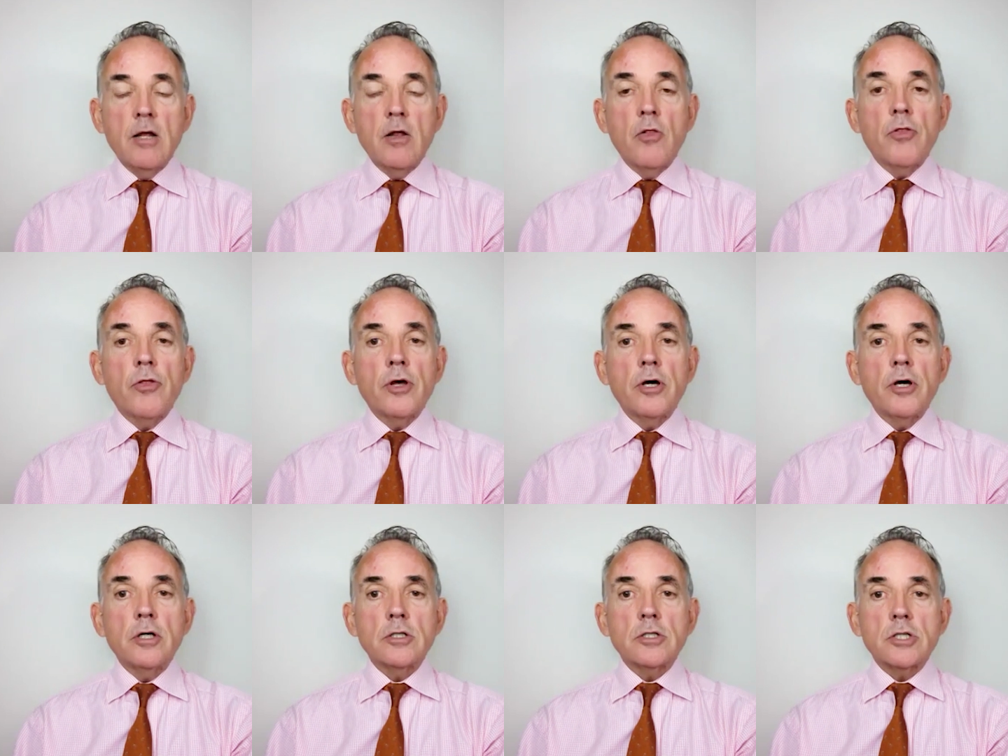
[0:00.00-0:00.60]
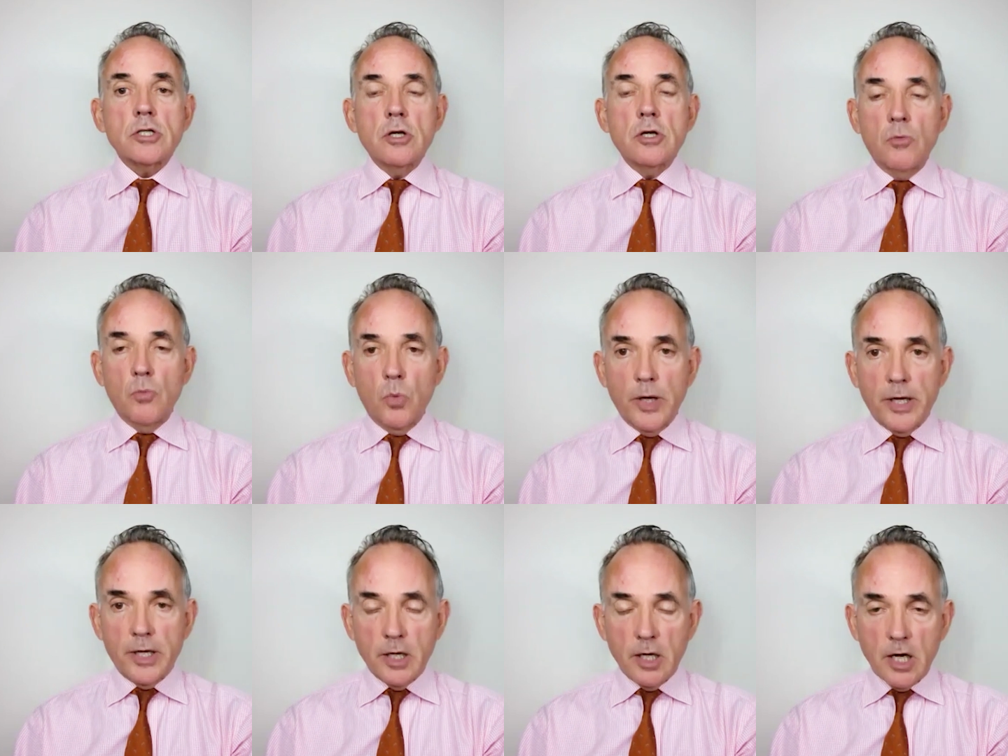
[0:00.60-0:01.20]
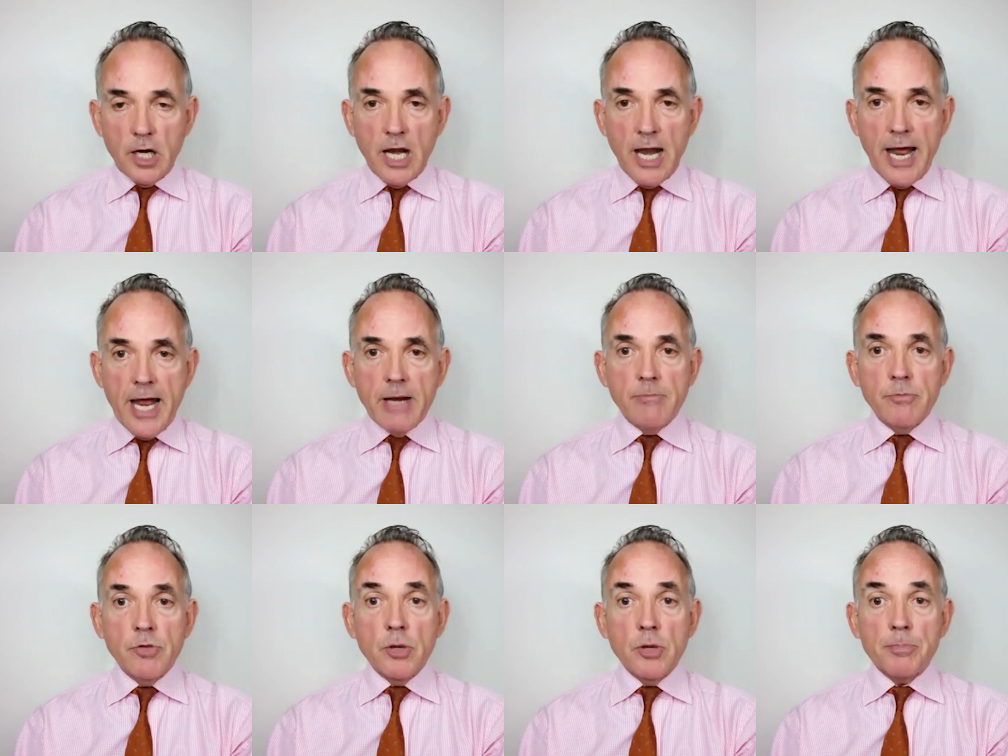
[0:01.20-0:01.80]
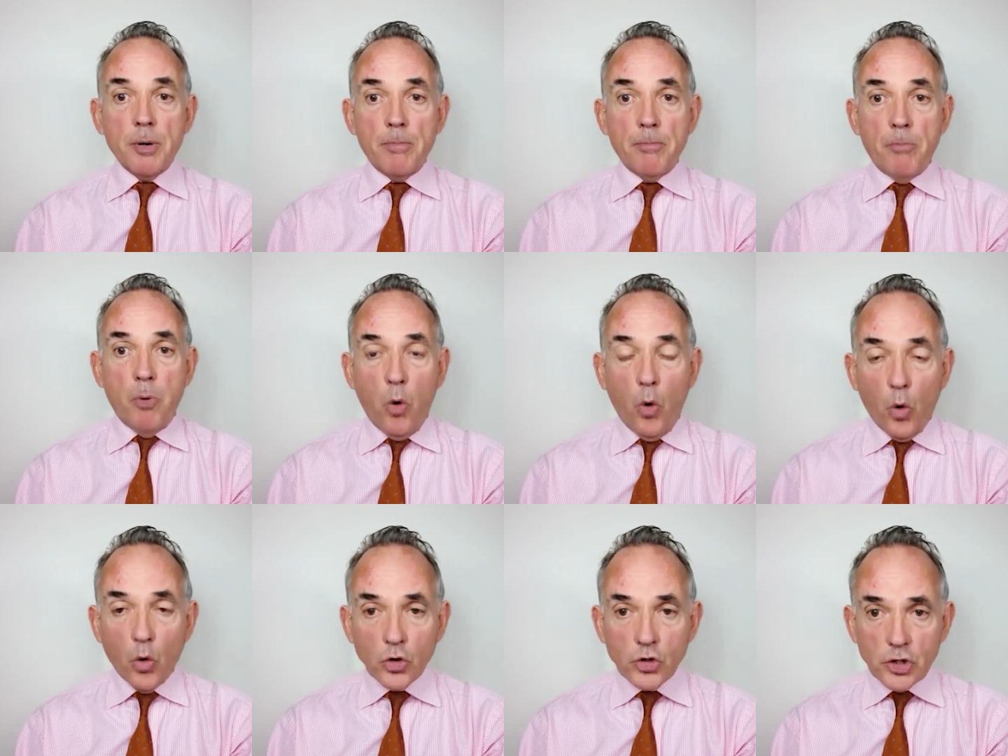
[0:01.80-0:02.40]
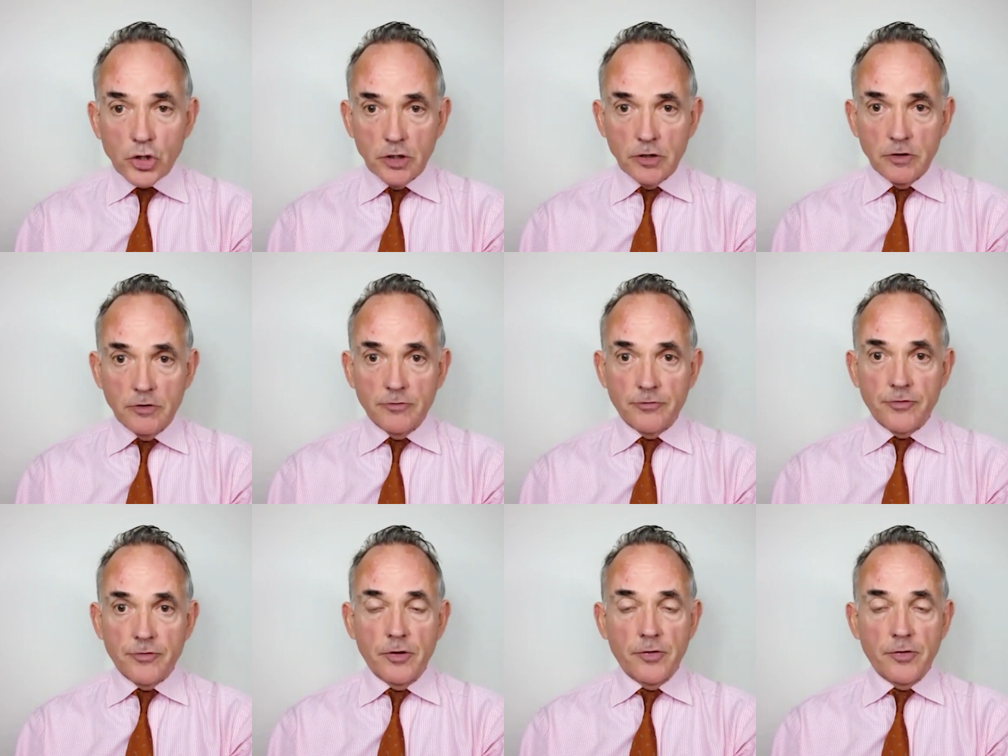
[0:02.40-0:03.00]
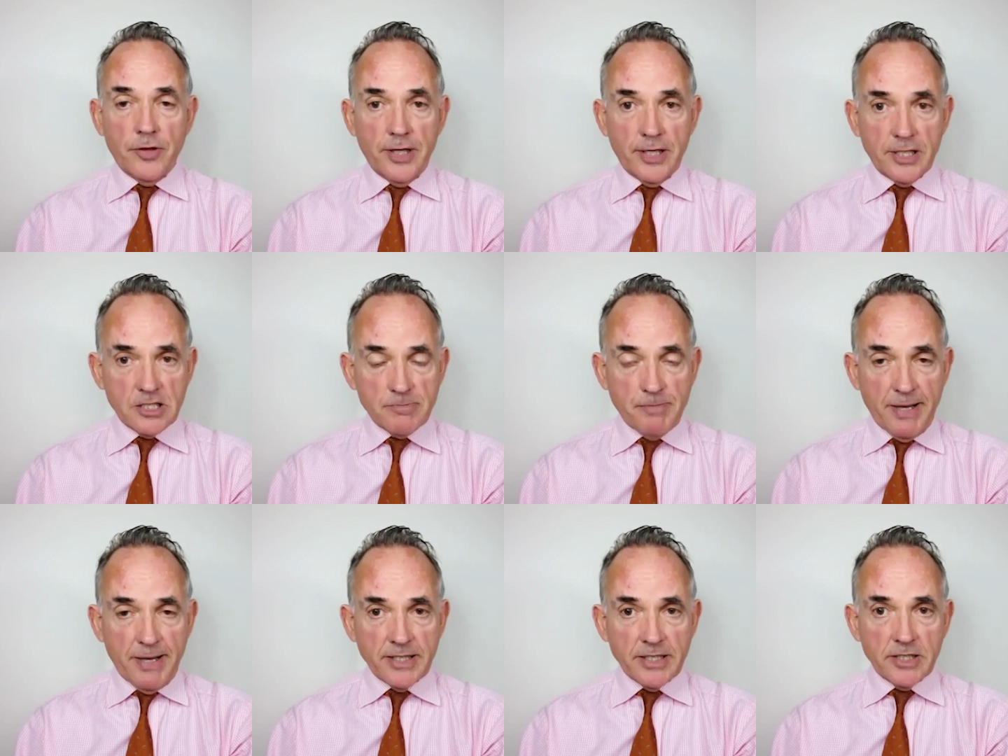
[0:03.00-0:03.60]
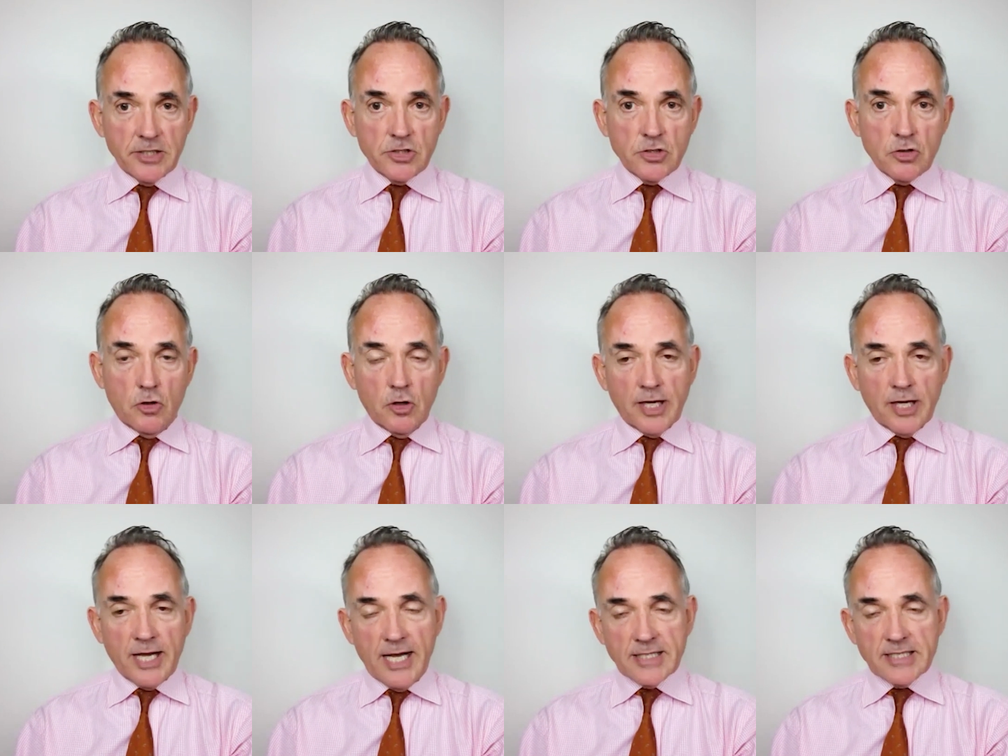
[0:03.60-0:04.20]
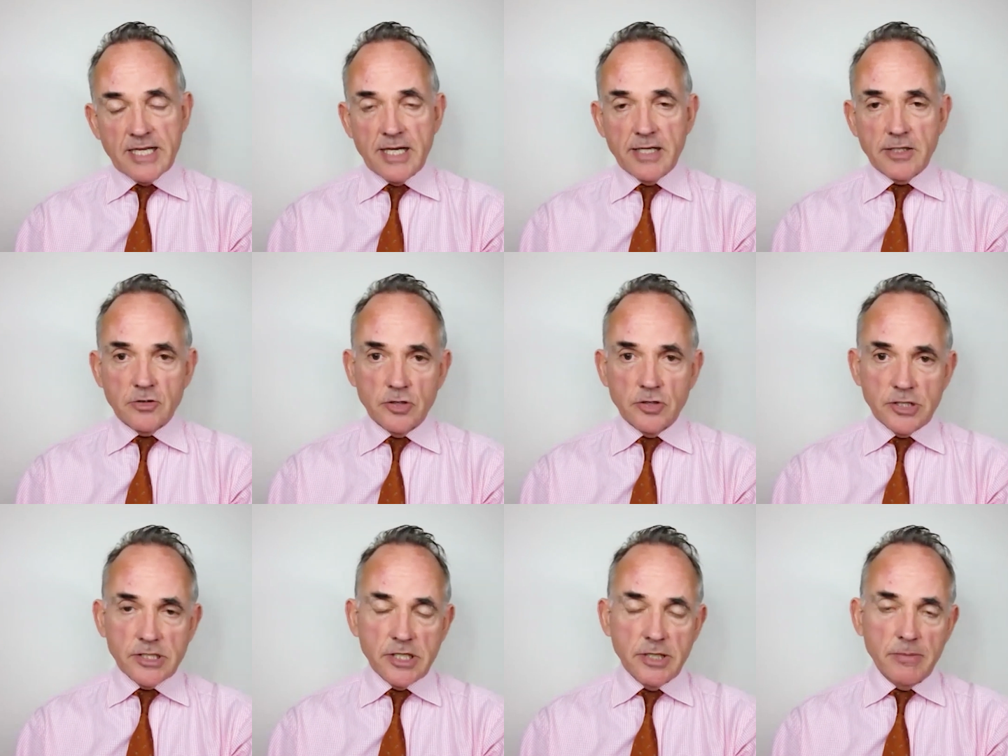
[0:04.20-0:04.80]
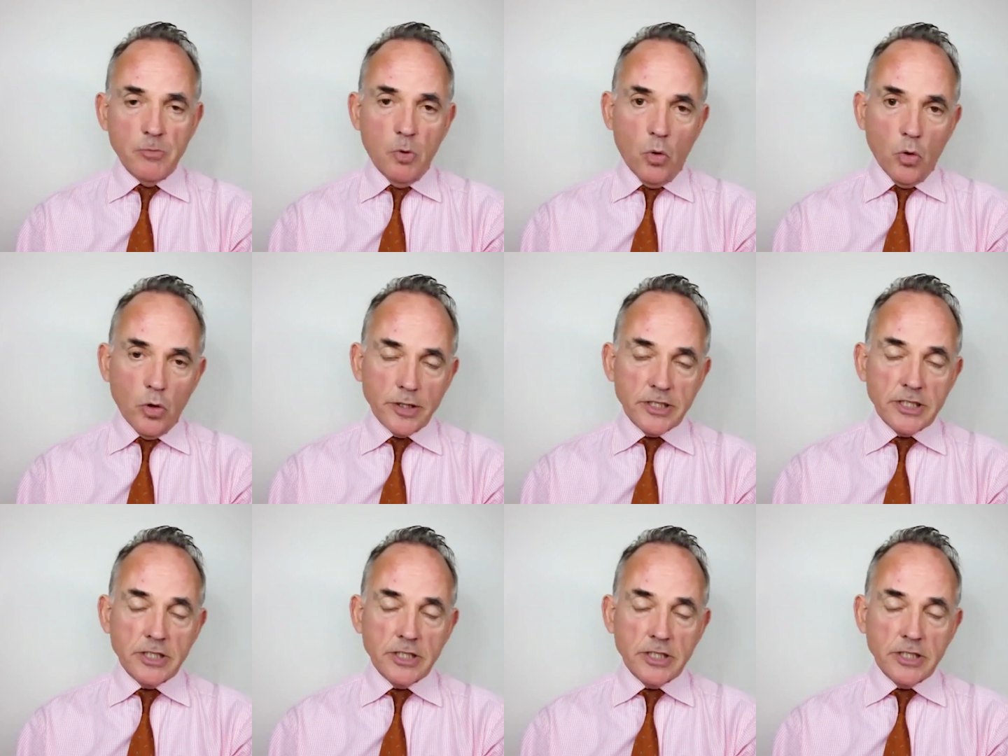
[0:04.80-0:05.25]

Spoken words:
that we can claim the proportion of the expenditure on gas, electricity, mortgage,